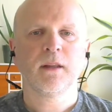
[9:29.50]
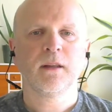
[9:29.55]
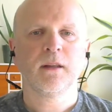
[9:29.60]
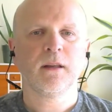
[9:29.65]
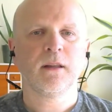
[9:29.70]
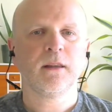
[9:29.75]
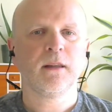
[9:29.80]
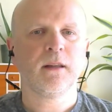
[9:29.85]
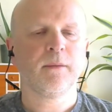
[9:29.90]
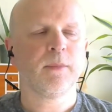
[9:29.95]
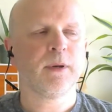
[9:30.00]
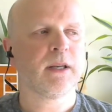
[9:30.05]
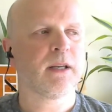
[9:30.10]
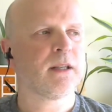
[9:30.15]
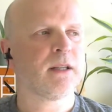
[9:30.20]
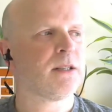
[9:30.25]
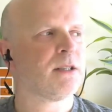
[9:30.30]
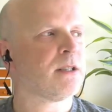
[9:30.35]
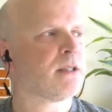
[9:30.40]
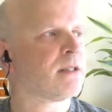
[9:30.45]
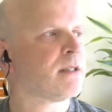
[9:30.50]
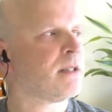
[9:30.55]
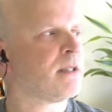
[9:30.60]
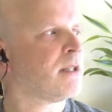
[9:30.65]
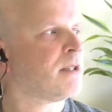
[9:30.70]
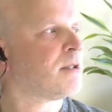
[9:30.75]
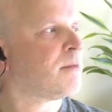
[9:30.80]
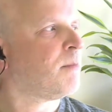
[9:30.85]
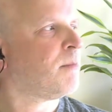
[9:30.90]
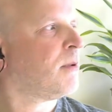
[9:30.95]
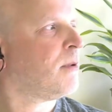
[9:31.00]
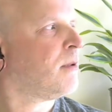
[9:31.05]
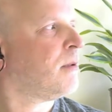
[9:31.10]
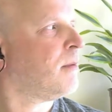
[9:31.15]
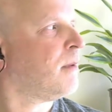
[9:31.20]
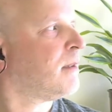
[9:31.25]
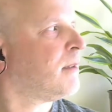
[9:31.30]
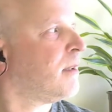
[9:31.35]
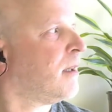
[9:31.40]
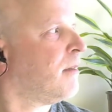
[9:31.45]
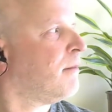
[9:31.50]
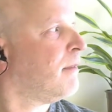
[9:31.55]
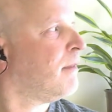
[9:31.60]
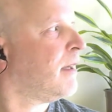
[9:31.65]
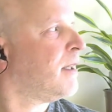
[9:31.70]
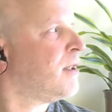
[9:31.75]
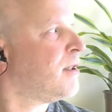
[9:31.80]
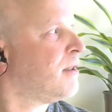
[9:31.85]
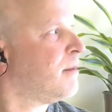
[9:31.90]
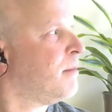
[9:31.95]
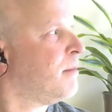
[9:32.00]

And then we can just explore what our range of